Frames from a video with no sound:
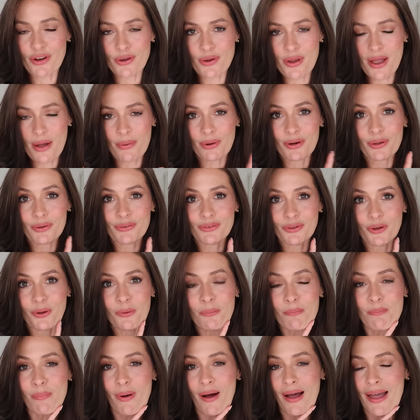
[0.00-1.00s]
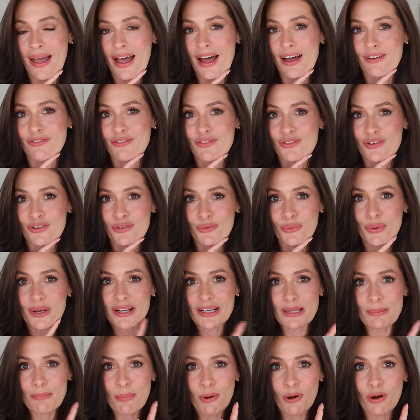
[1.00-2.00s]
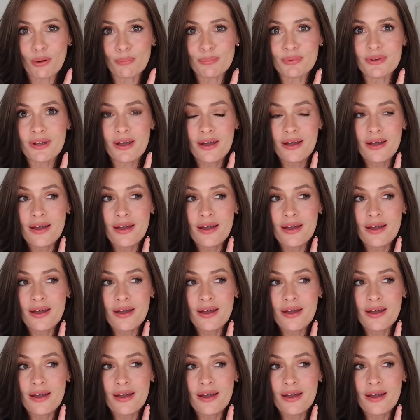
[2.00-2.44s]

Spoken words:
you how it looks on, but I have just quickly popped